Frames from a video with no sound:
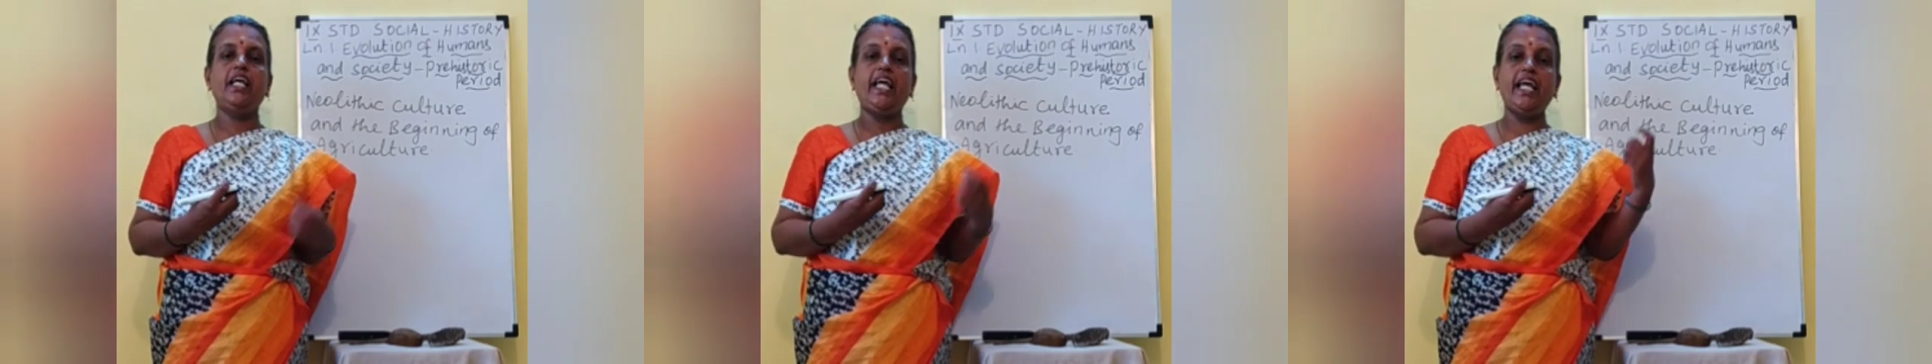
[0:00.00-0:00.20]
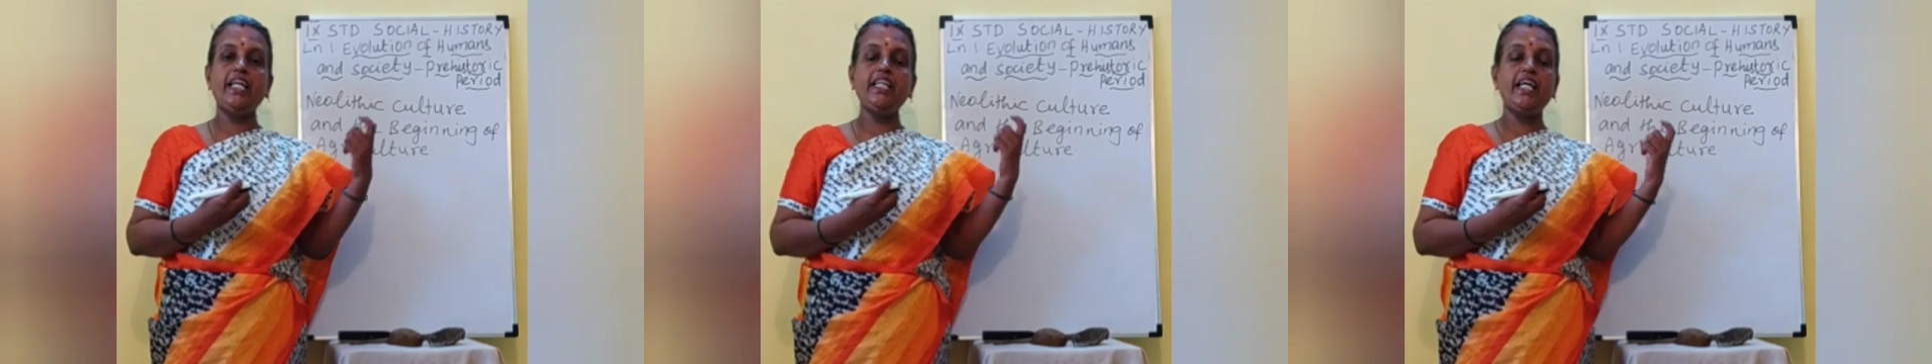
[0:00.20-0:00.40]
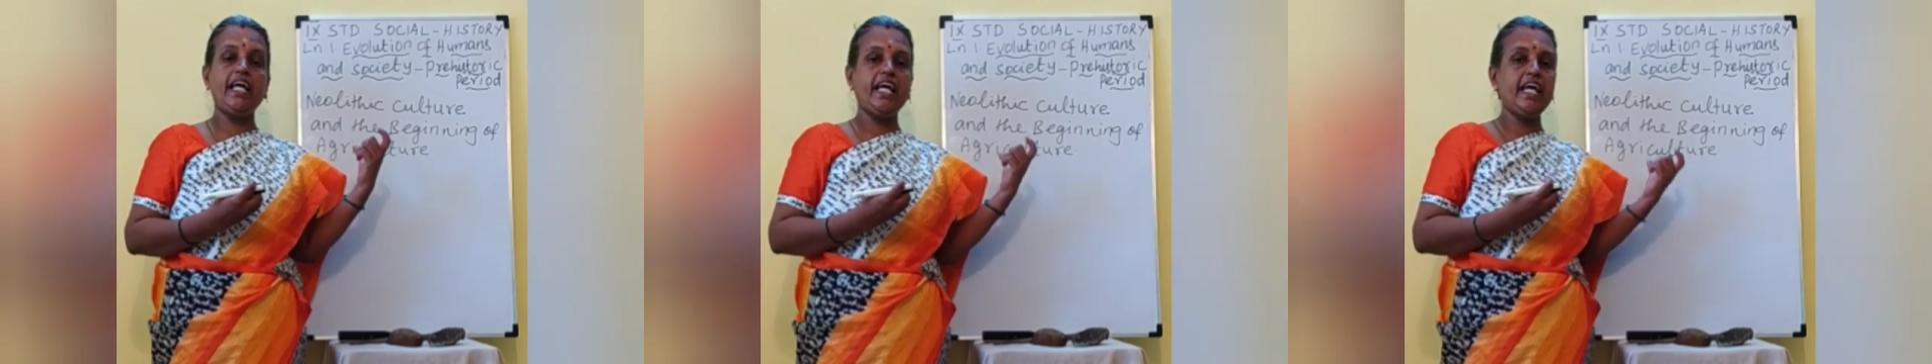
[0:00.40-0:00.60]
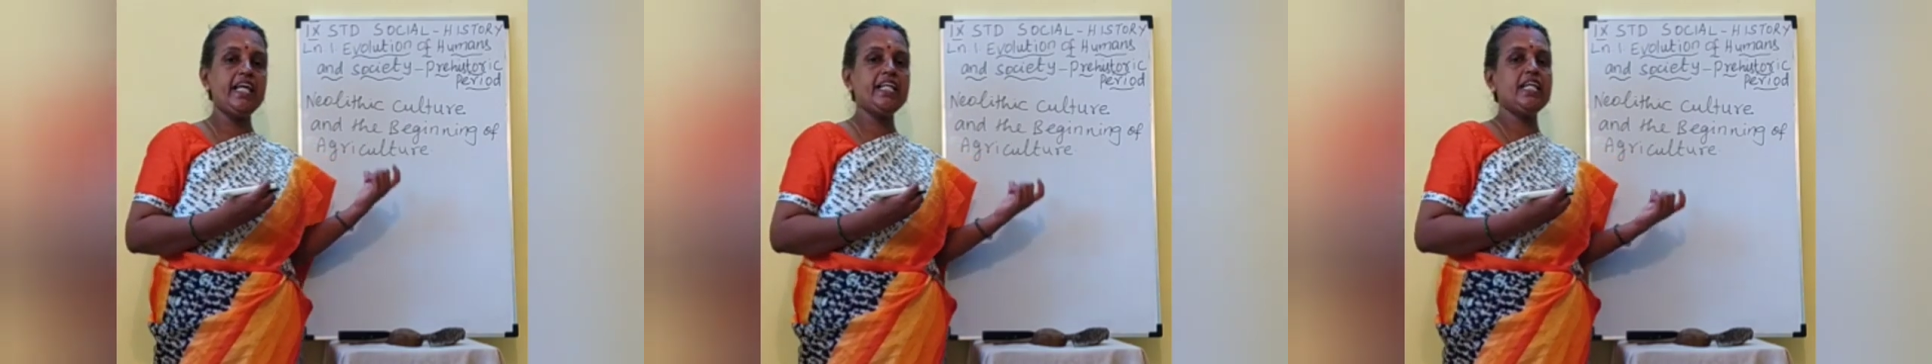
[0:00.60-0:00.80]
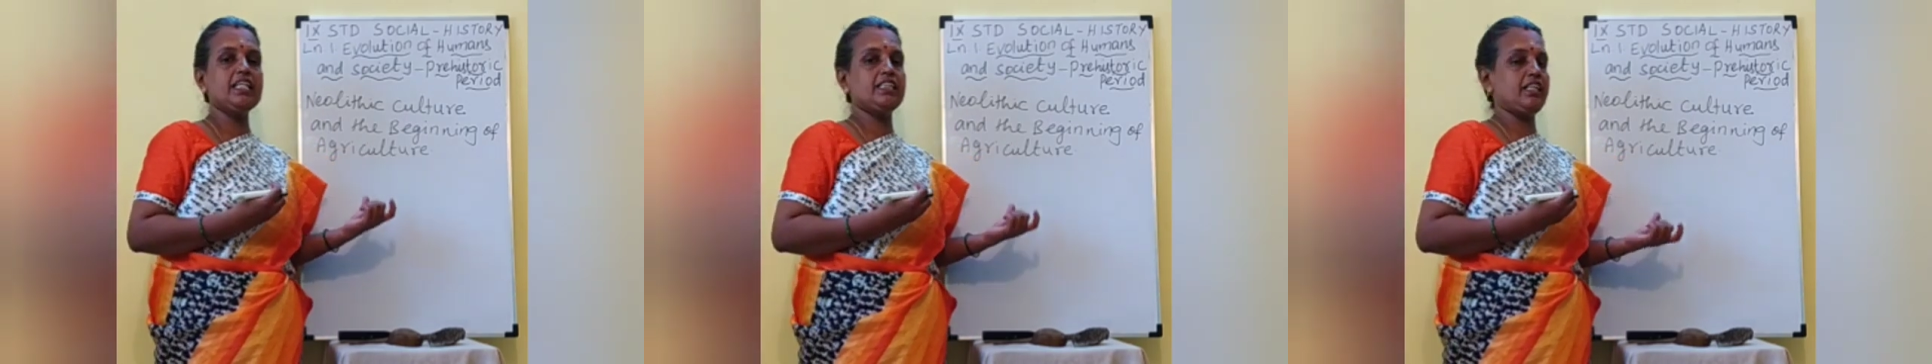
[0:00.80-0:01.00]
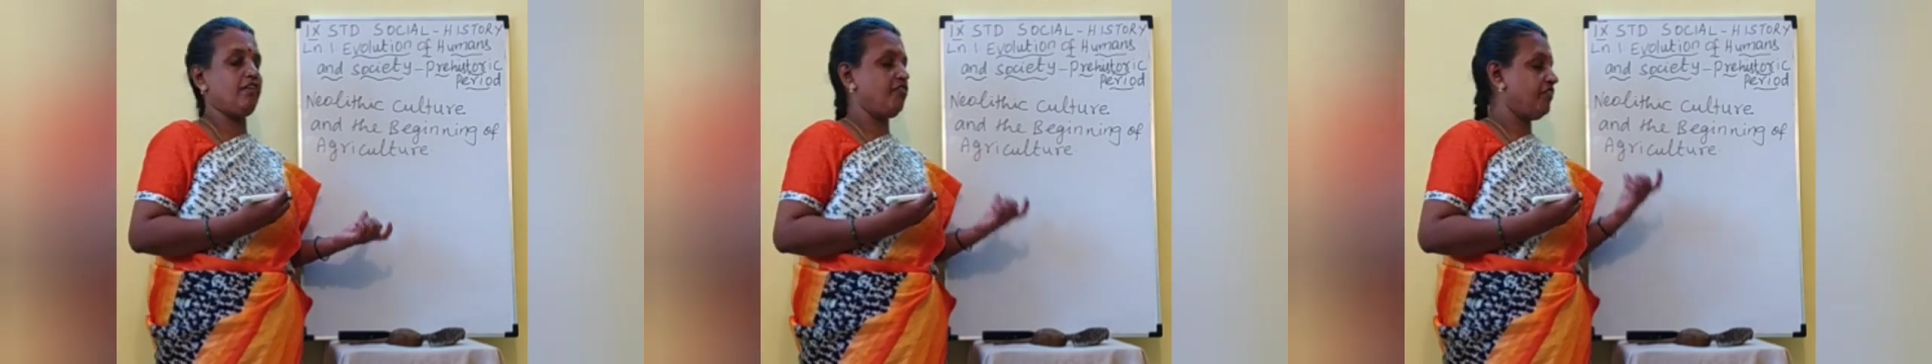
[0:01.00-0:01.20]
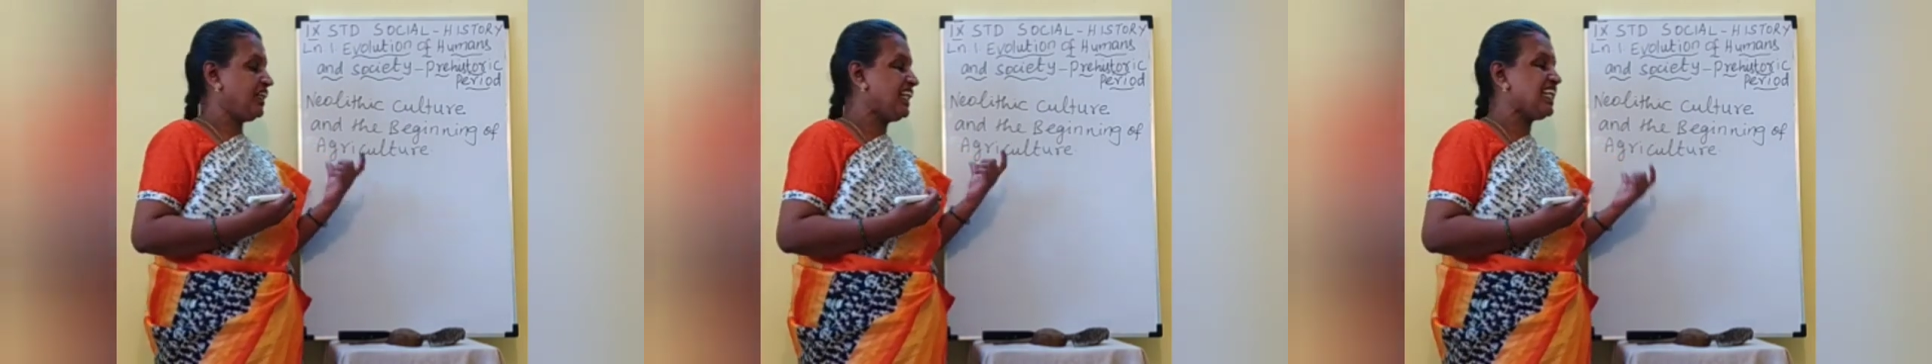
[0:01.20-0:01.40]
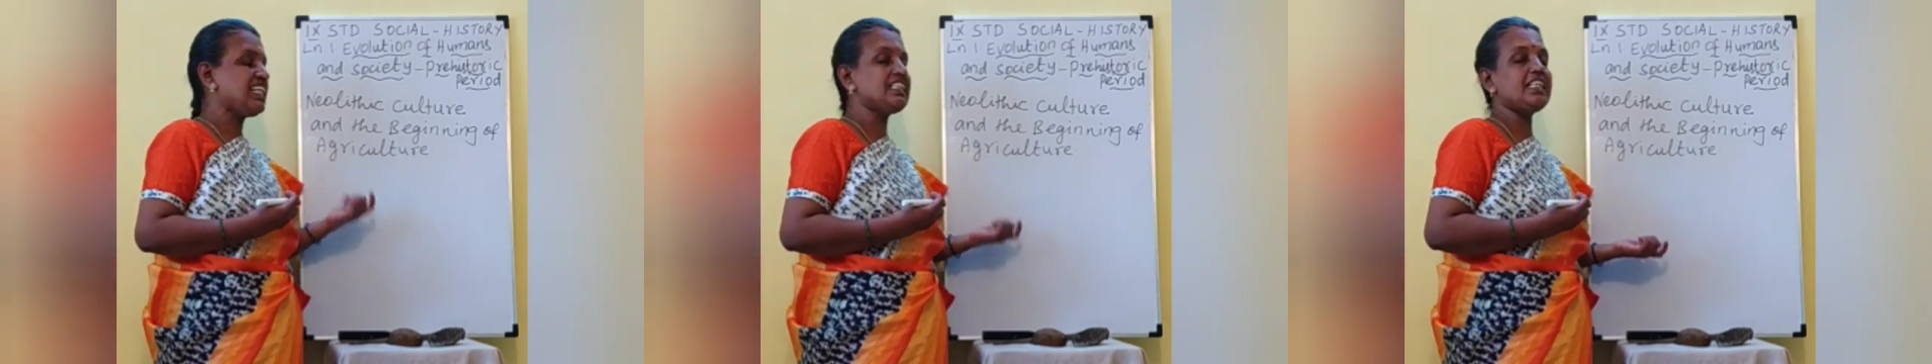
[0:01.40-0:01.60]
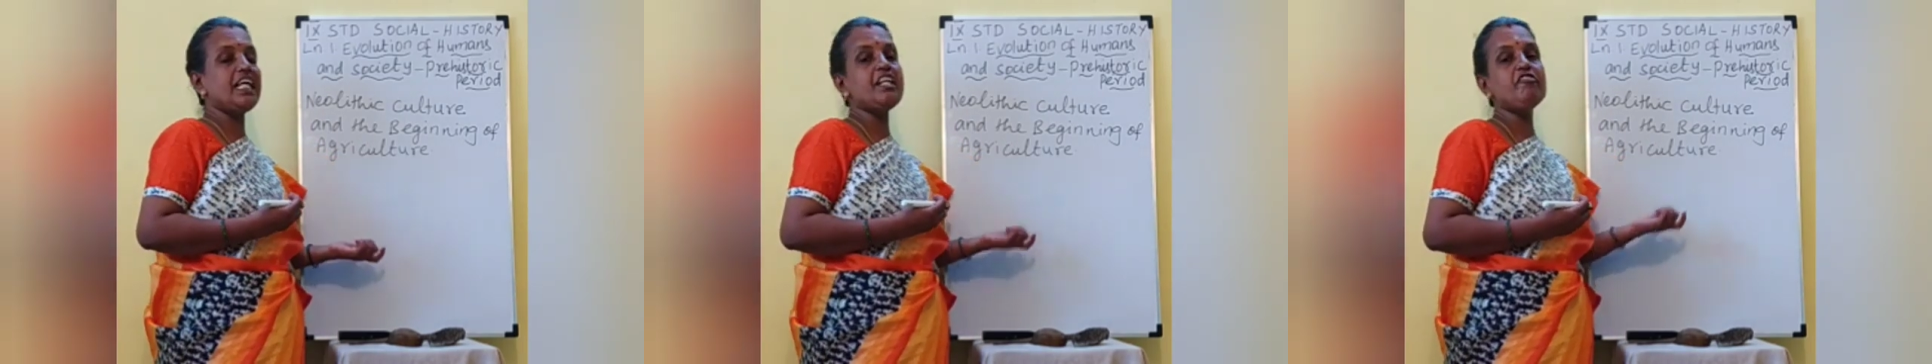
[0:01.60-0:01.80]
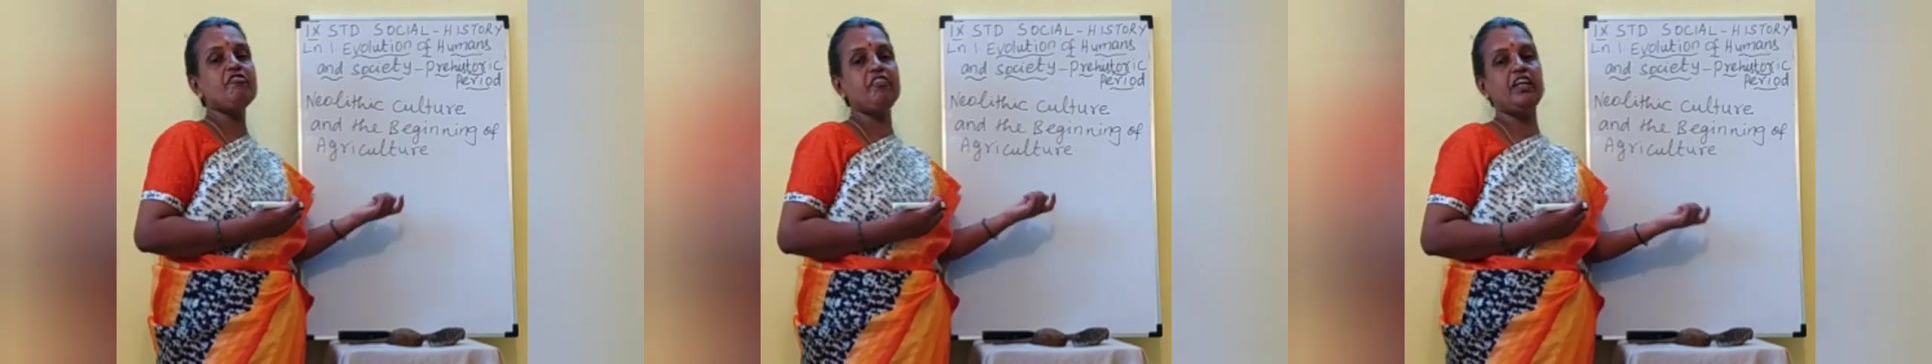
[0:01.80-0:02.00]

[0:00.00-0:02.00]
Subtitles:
in the areas of present